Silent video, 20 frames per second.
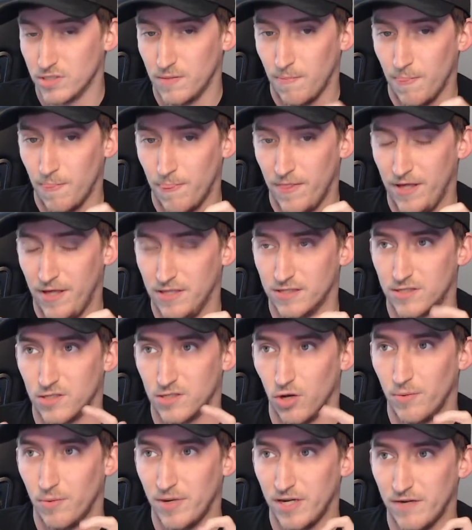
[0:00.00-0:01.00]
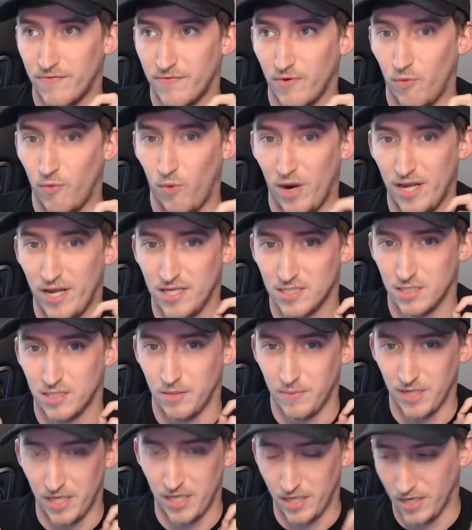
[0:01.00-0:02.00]
in so many different ways in the
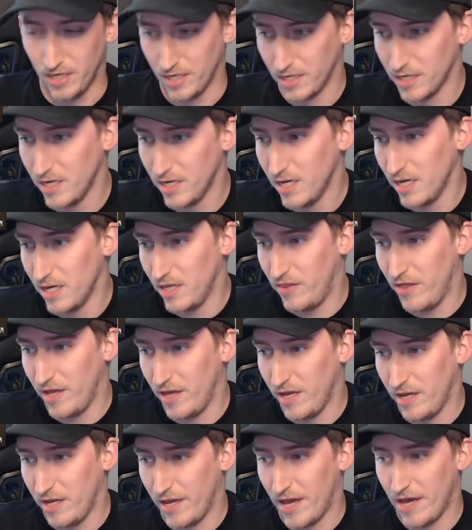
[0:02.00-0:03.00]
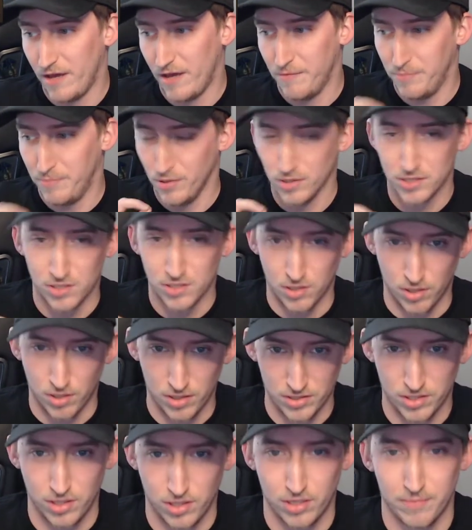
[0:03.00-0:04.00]
beginning. They had Bill
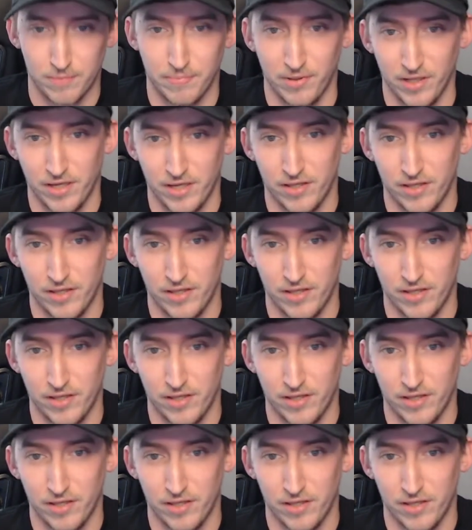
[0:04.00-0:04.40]
Skarsgård play the